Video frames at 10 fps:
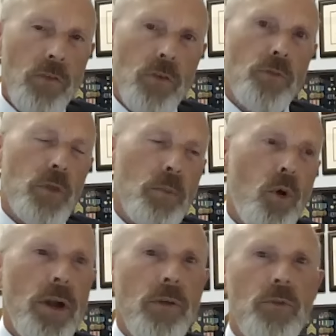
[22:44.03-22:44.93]
So from
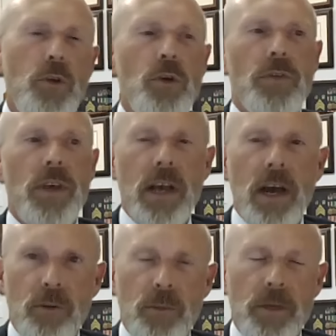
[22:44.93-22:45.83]
the point of view of the
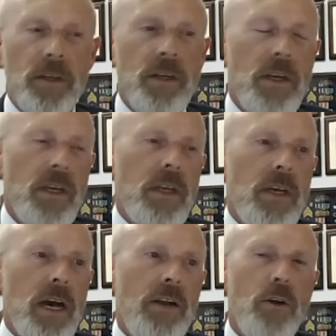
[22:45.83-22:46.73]
government,
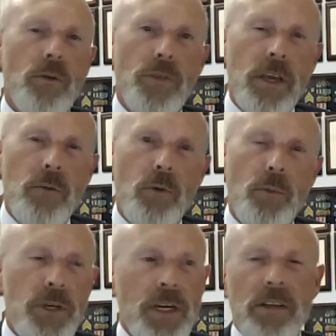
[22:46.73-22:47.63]
I don't think it
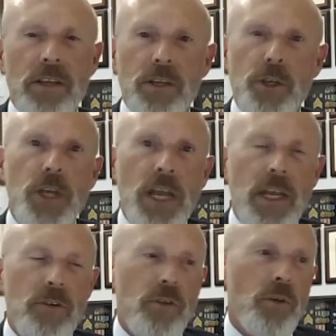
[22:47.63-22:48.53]
will particularly
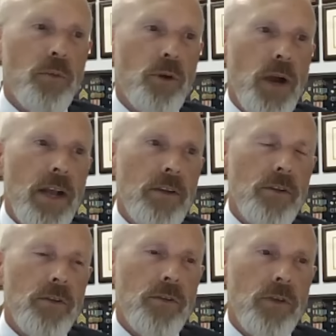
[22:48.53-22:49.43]
change their
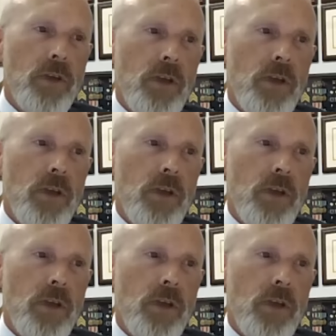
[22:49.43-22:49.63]
practice.